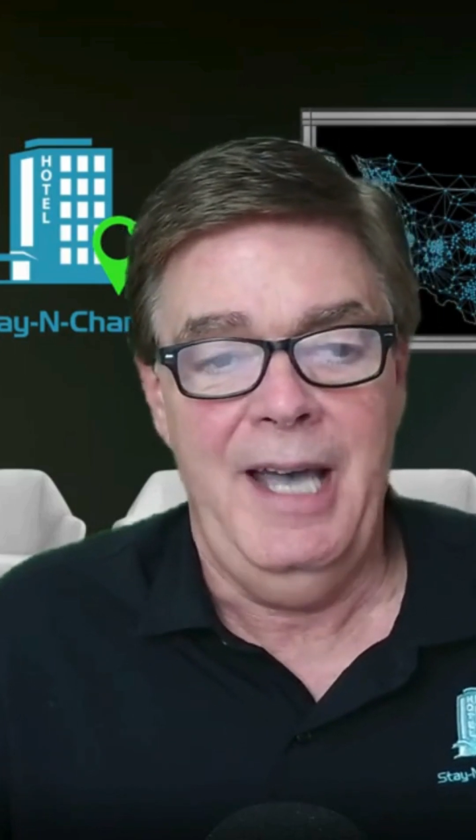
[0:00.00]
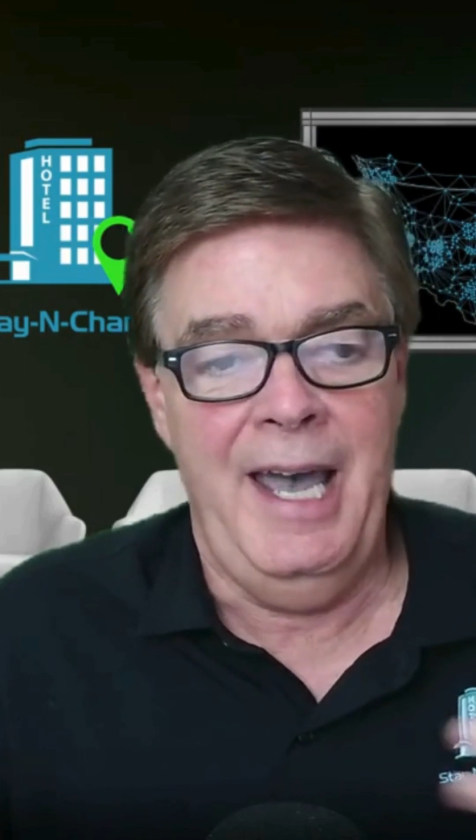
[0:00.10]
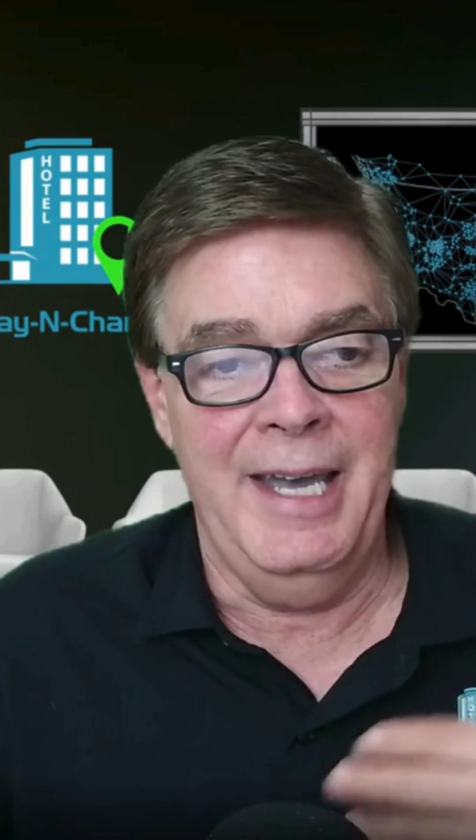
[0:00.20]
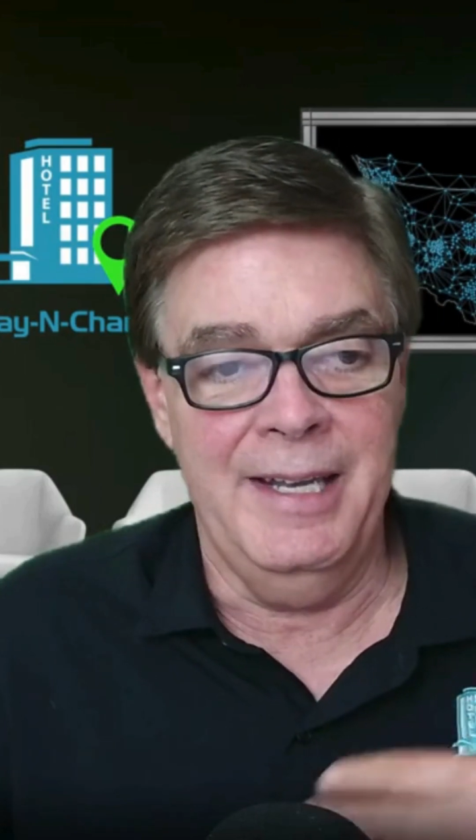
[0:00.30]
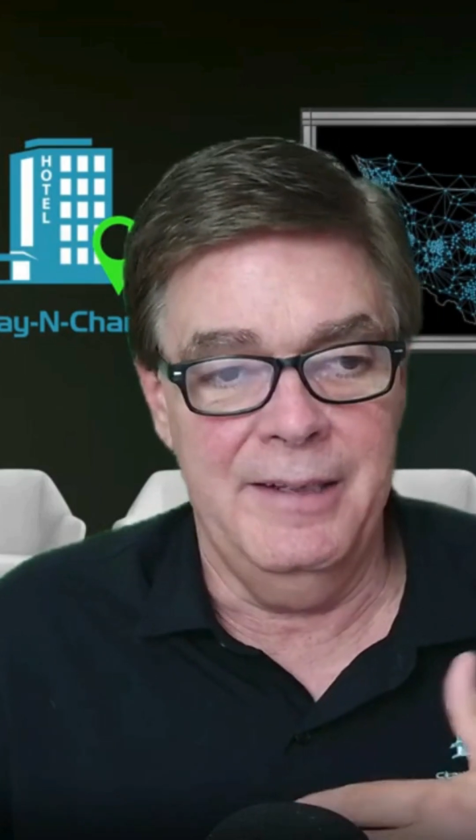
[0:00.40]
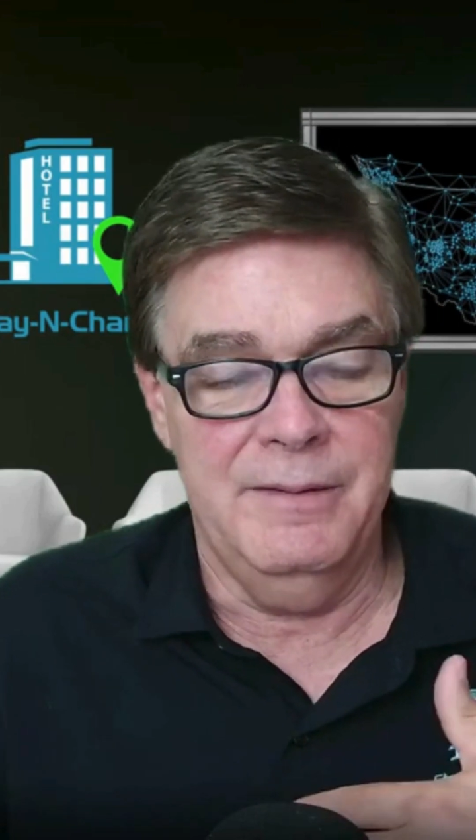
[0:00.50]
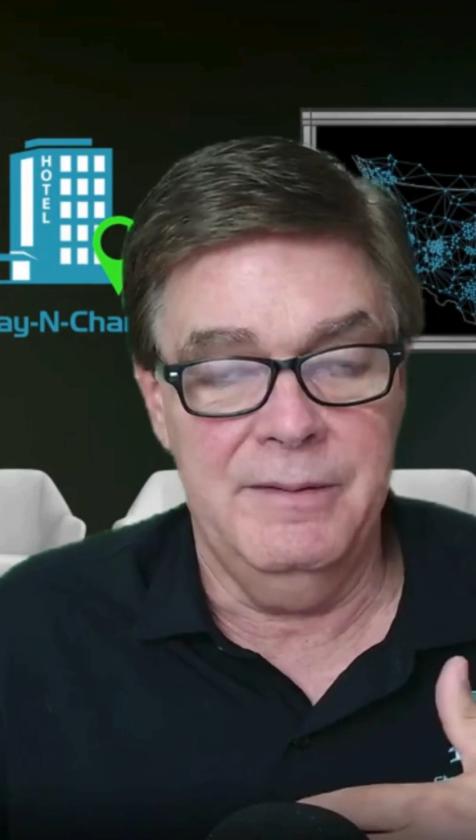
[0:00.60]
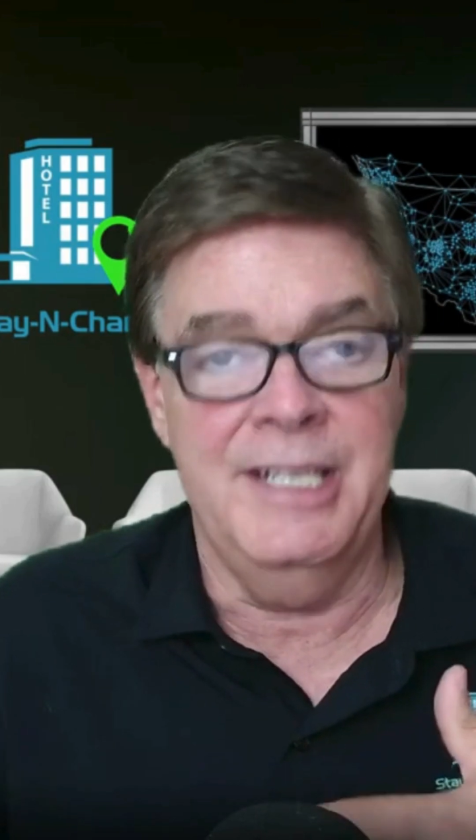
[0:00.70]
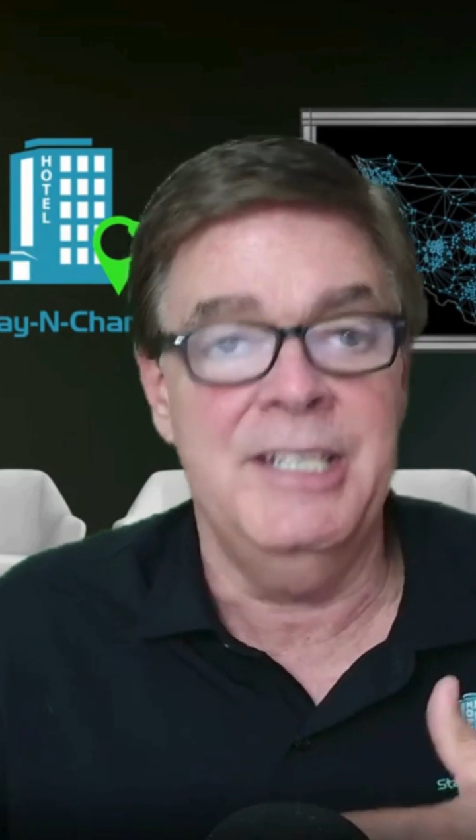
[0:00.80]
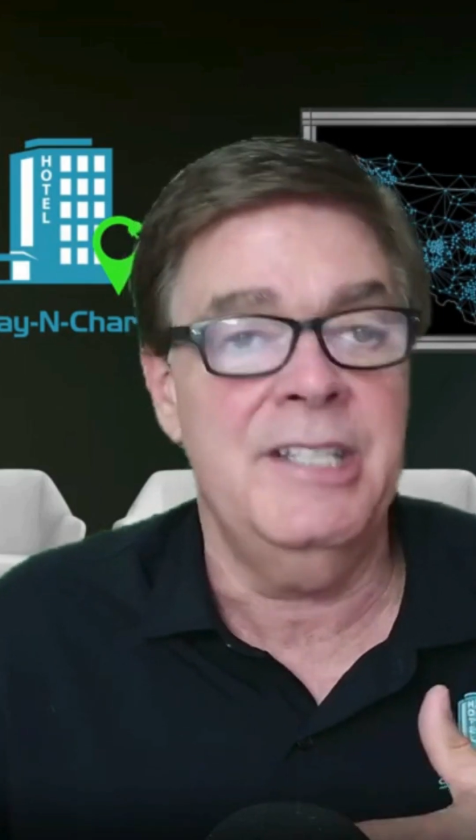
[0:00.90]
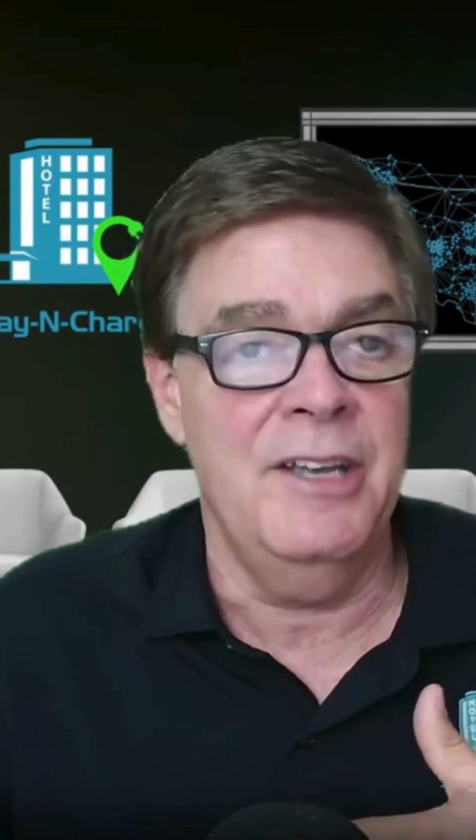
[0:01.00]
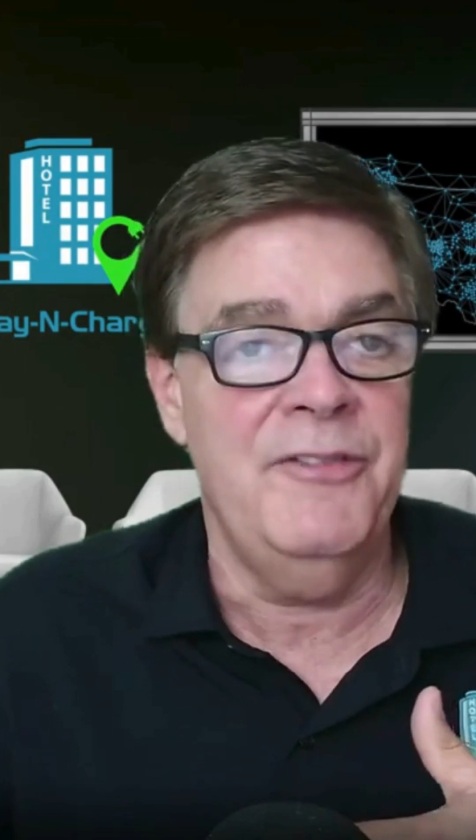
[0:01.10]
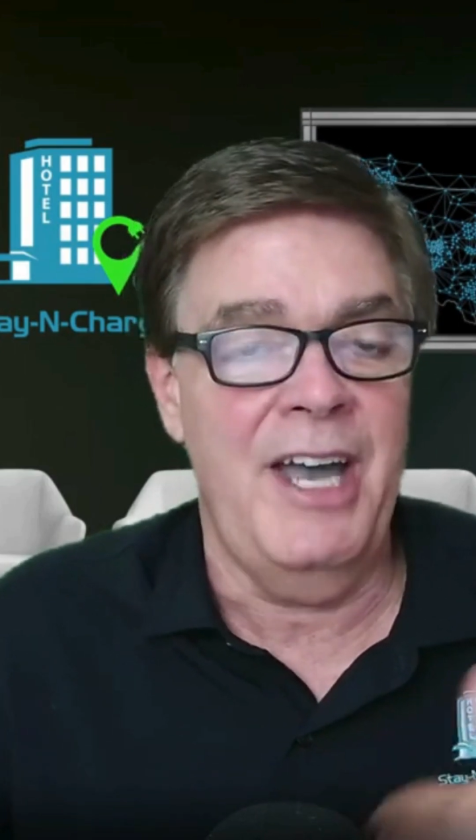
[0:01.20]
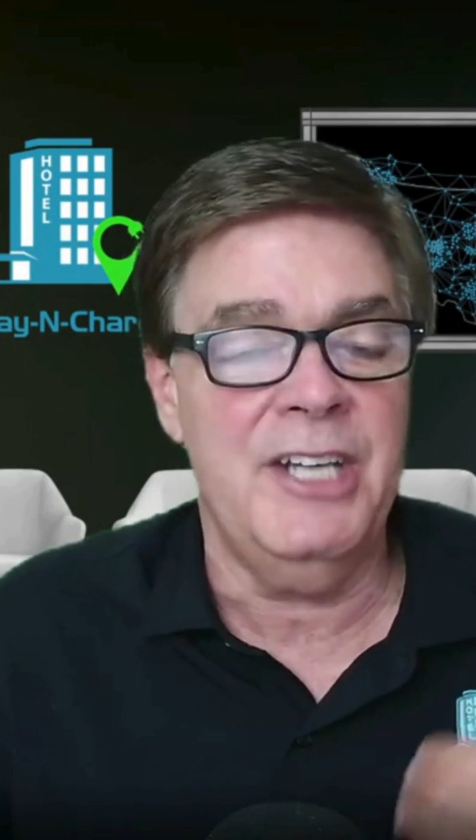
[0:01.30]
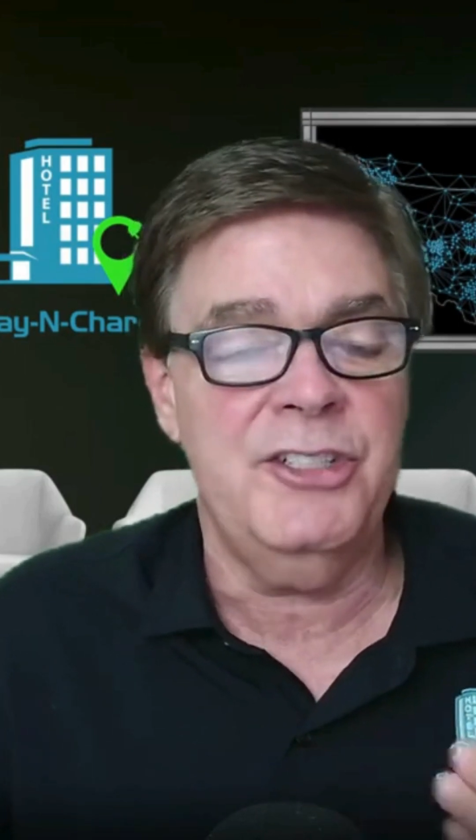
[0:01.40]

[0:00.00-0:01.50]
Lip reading: a DC fast